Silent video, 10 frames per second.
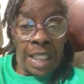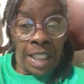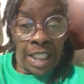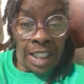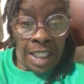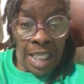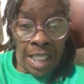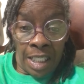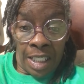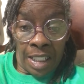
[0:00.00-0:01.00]

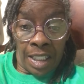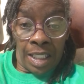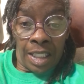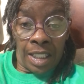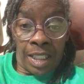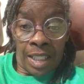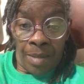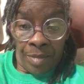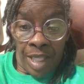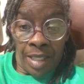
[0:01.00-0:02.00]
stealing
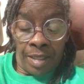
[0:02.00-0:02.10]
something,